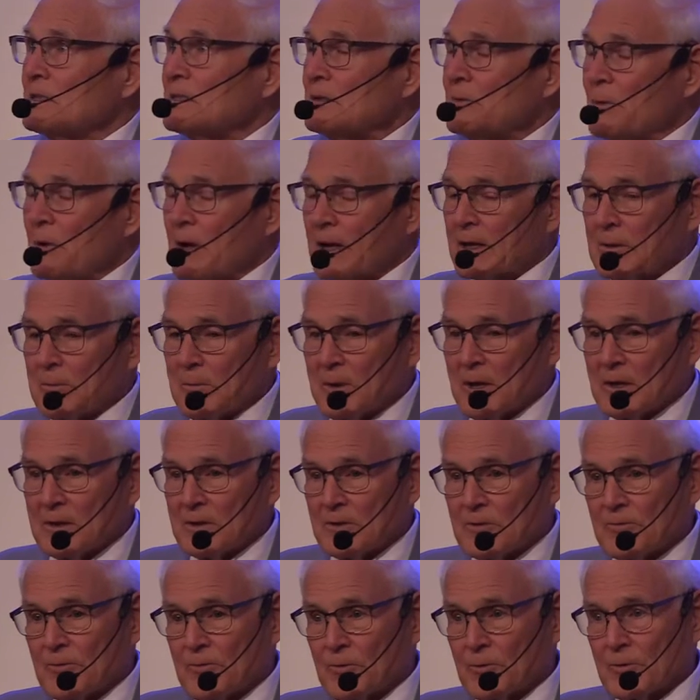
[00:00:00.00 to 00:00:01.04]

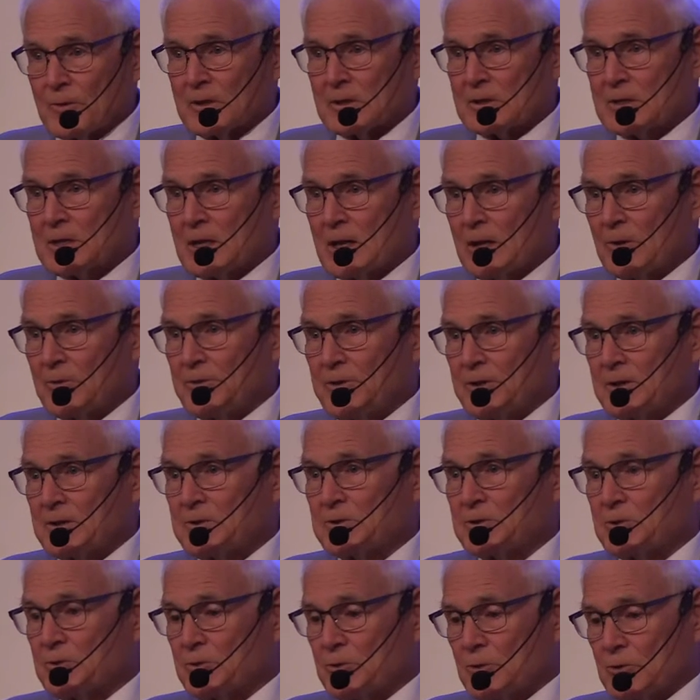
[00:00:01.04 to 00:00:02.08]
recommended for this health
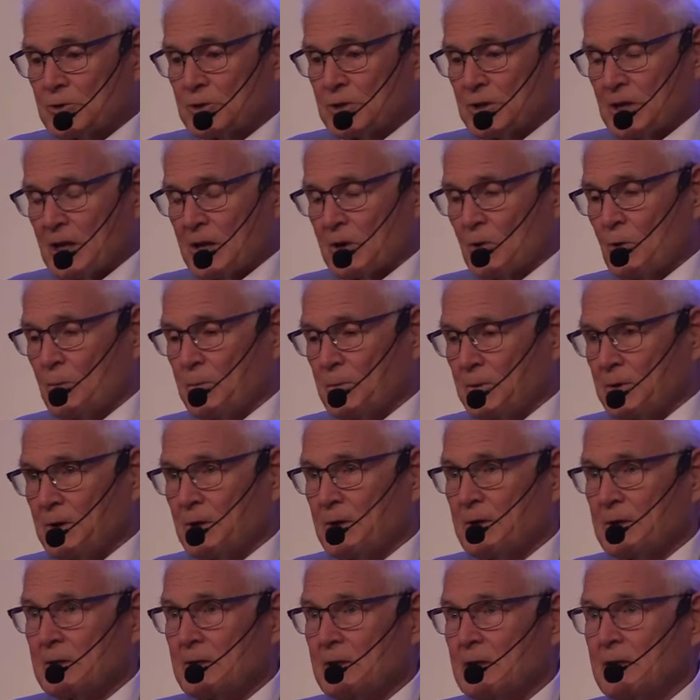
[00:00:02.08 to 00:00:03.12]
institution that
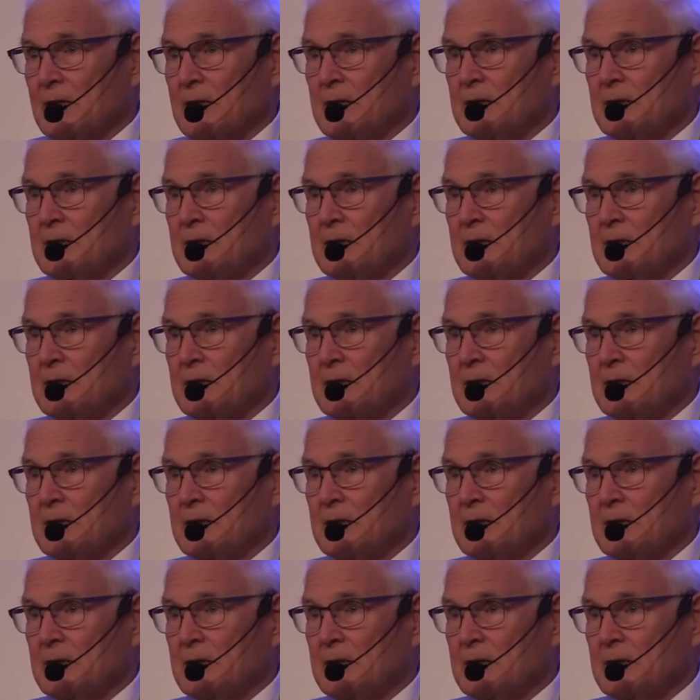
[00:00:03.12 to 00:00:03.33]
opened in